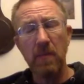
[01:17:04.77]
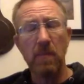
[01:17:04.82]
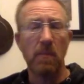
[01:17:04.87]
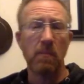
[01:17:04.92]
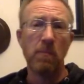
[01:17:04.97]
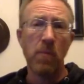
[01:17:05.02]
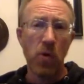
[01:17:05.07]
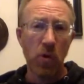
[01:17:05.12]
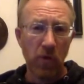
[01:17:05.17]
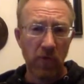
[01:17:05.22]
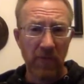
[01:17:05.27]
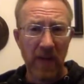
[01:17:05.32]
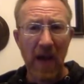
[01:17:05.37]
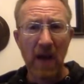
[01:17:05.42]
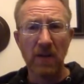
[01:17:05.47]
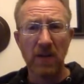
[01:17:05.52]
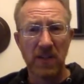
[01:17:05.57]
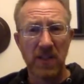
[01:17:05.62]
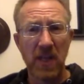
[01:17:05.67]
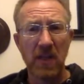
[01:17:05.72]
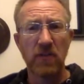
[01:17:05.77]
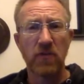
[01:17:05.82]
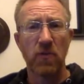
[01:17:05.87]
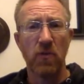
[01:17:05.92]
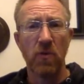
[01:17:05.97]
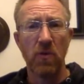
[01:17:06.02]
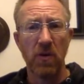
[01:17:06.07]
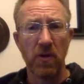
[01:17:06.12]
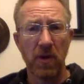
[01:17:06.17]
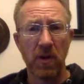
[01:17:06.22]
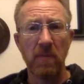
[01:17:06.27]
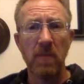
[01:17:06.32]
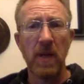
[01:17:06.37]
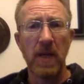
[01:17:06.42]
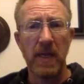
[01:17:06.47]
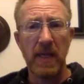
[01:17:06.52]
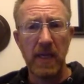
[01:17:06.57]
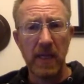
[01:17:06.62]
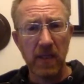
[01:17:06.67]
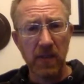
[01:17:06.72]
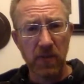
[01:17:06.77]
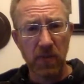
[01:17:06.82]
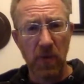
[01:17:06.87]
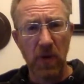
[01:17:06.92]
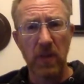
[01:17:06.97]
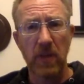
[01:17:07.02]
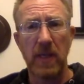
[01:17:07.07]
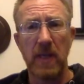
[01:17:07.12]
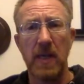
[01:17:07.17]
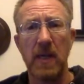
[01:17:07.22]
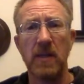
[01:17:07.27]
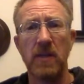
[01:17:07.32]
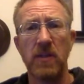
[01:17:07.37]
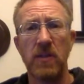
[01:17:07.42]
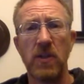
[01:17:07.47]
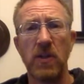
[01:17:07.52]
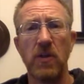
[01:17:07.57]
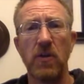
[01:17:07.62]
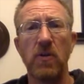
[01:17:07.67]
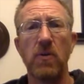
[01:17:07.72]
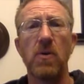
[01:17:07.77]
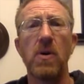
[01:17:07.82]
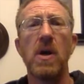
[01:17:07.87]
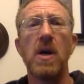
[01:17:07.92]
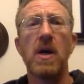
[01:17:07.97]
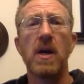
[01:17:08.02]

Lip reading: moved out of Central Oregon, but he's really into